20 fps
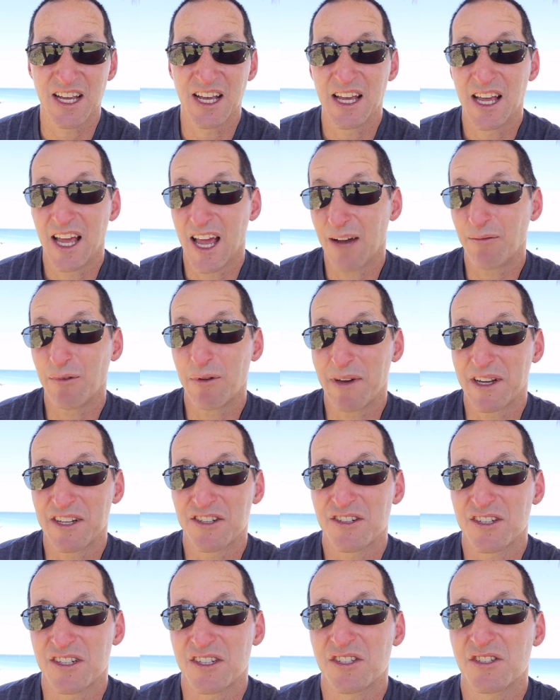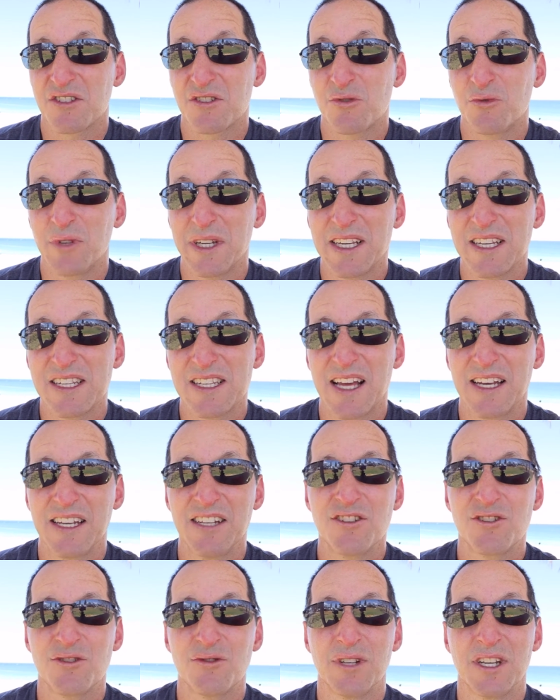and we managed to squeeze that
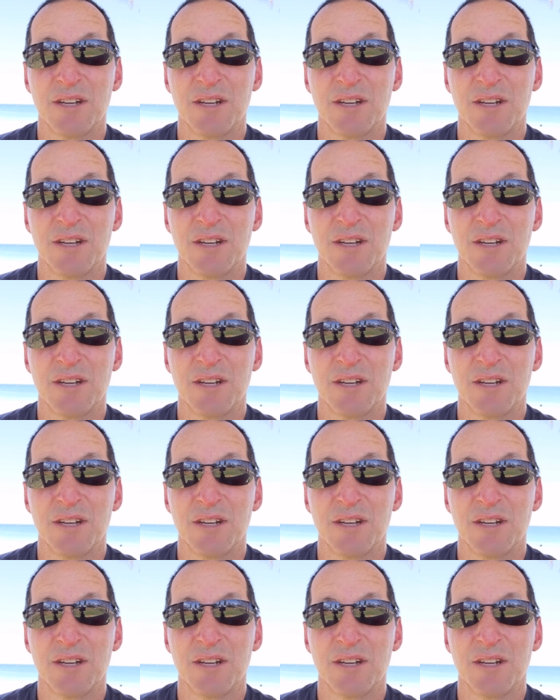into